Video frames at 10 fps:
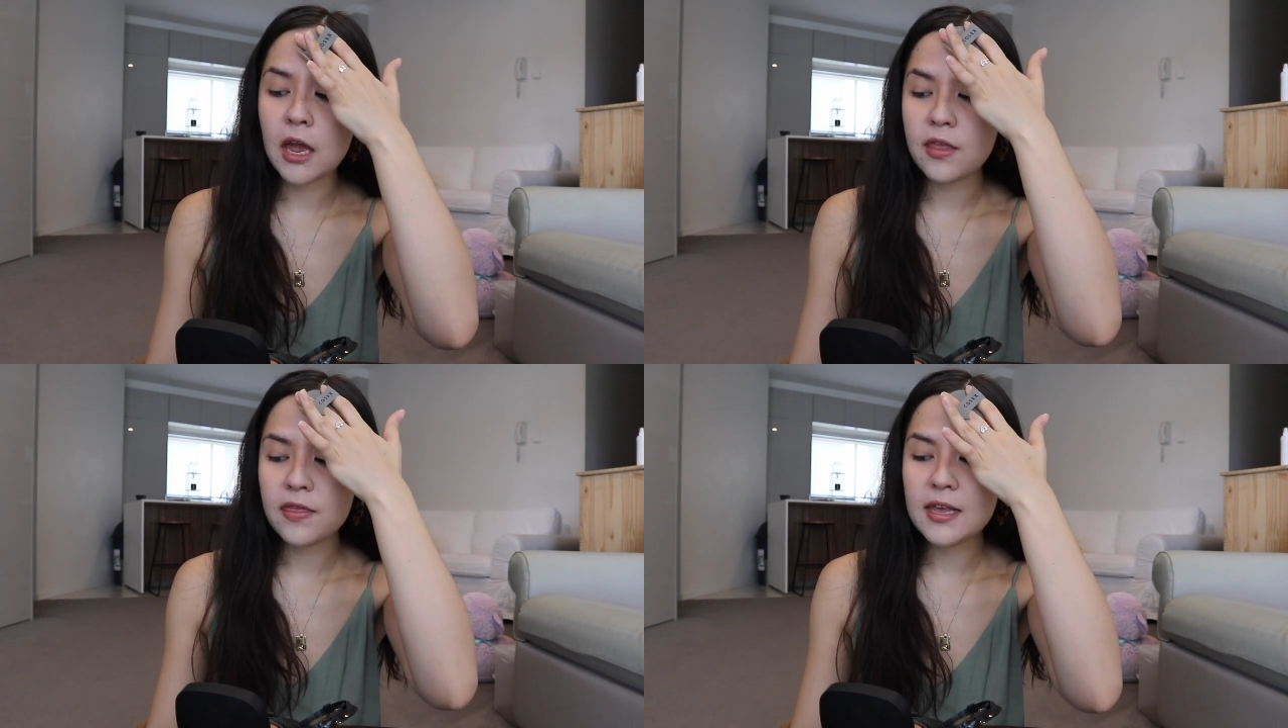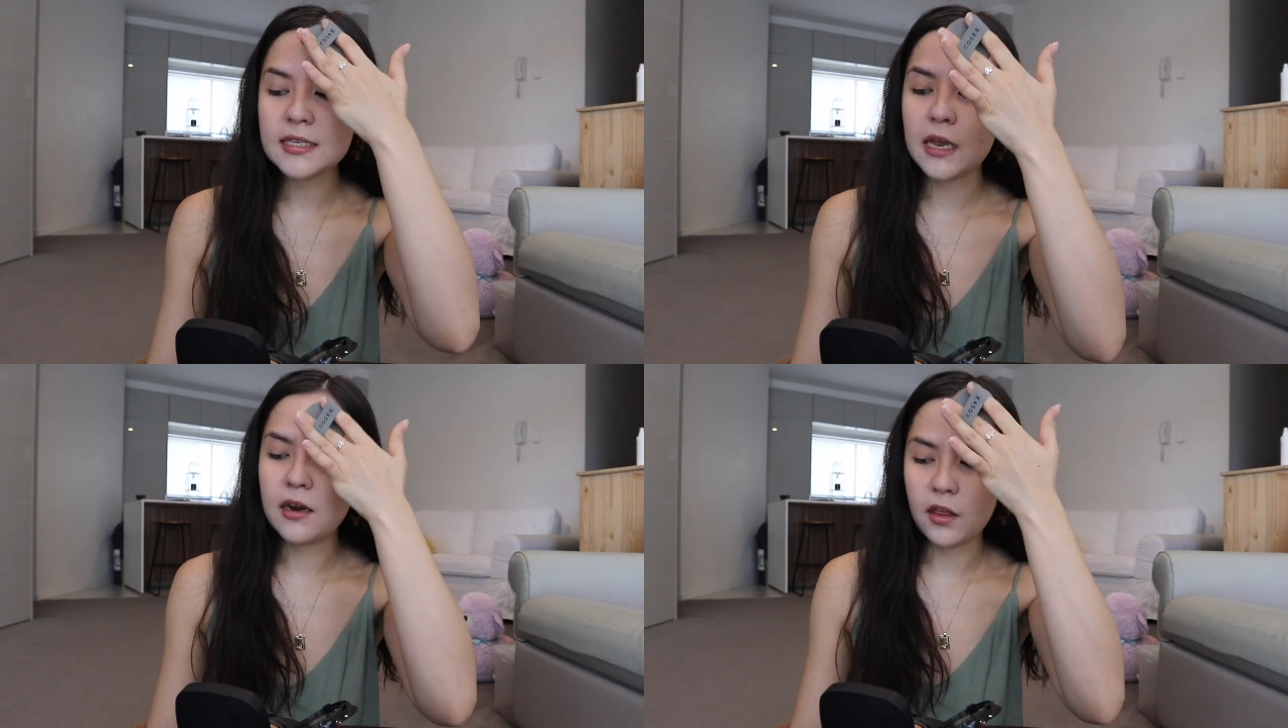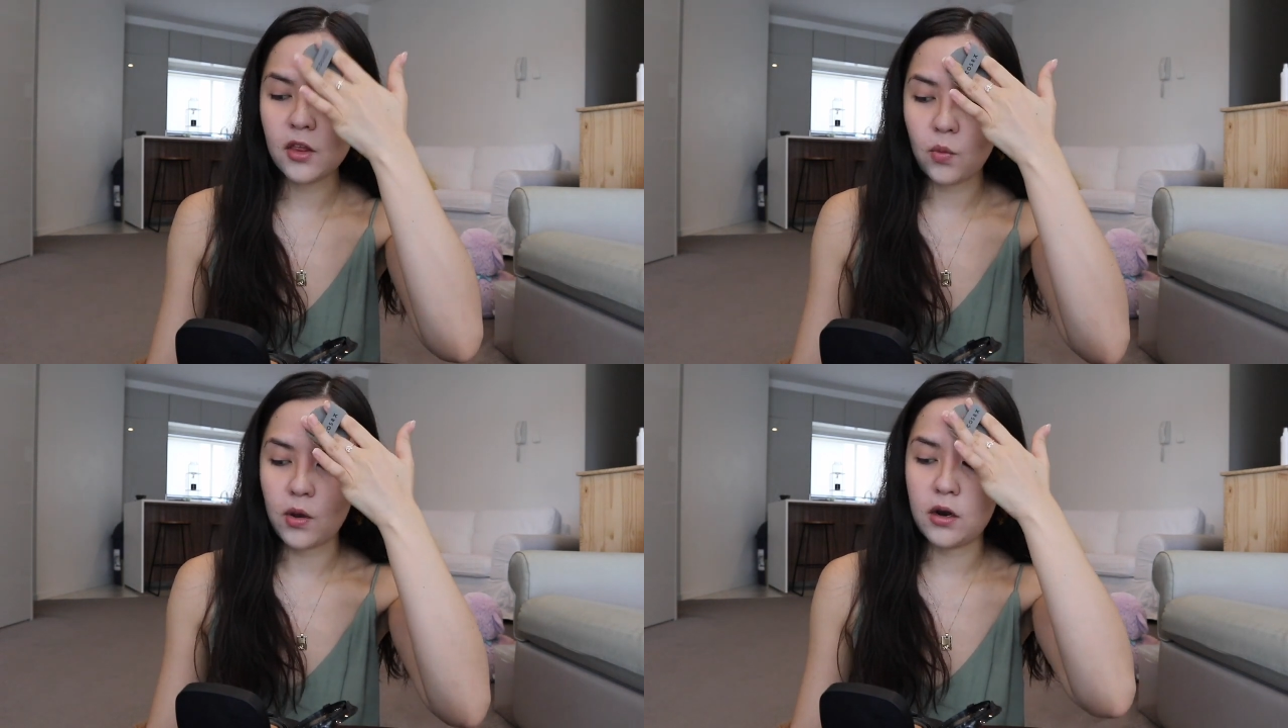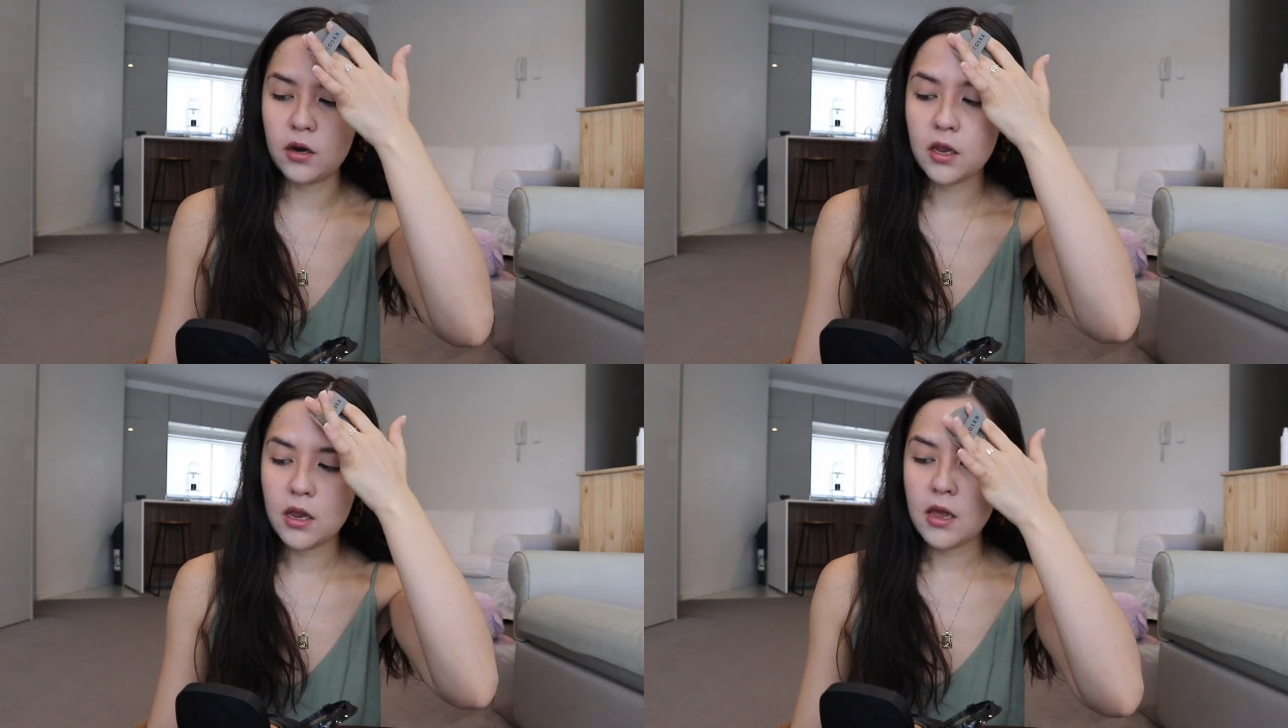and then there's another
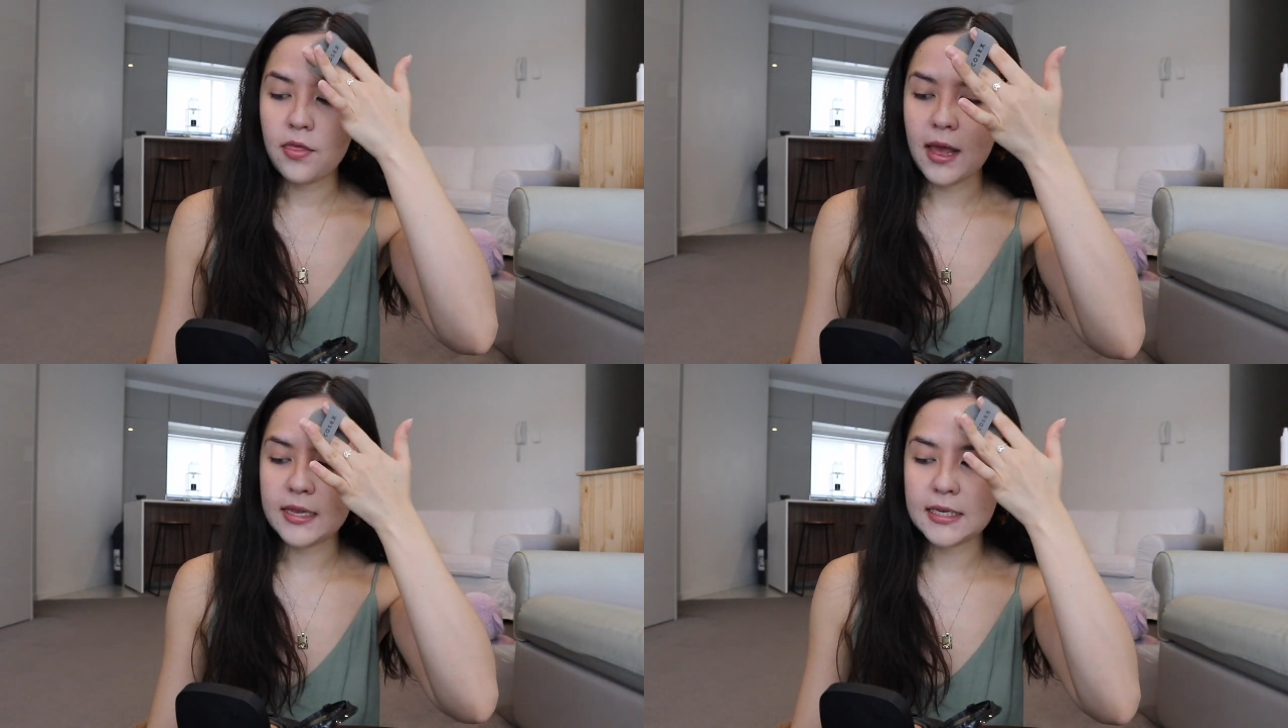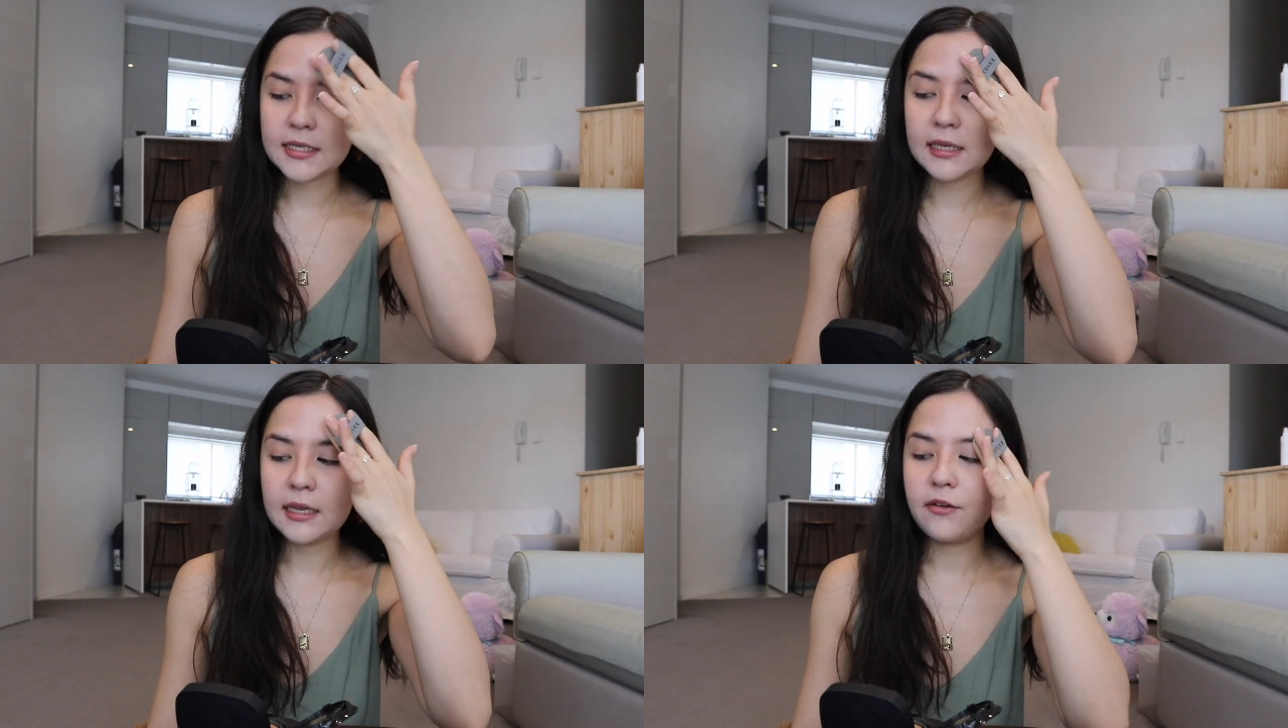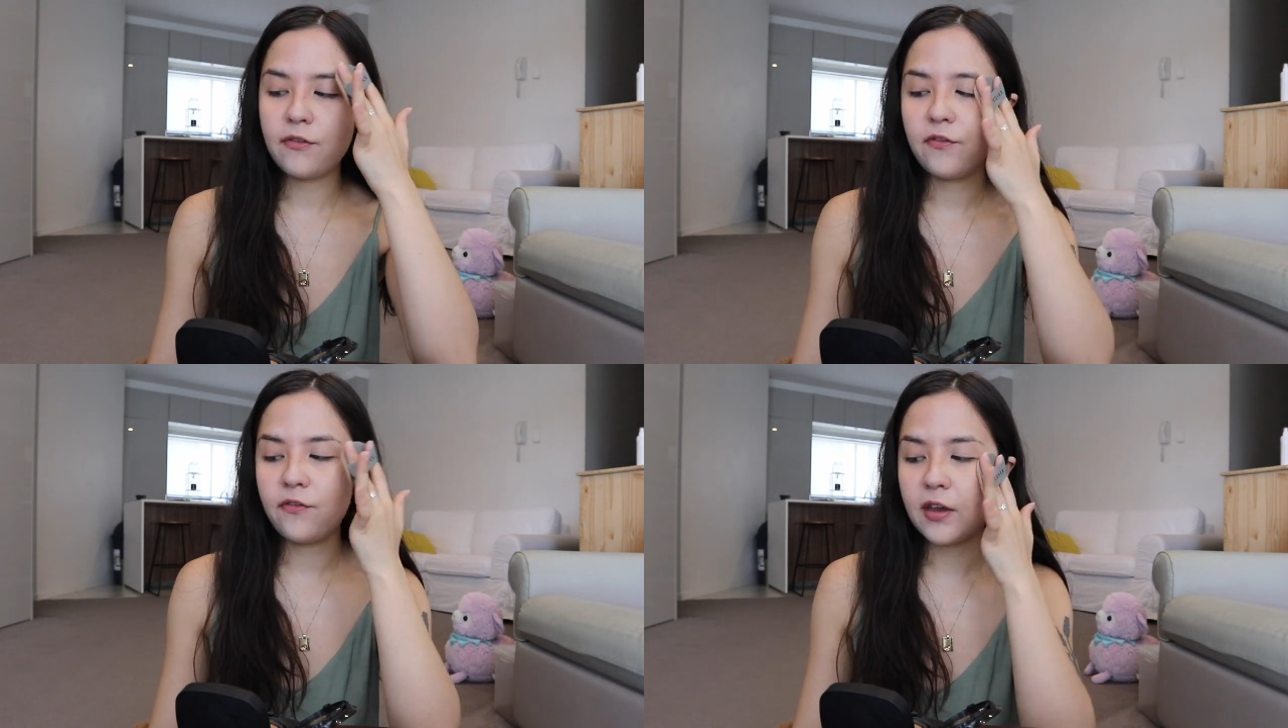one that says Clear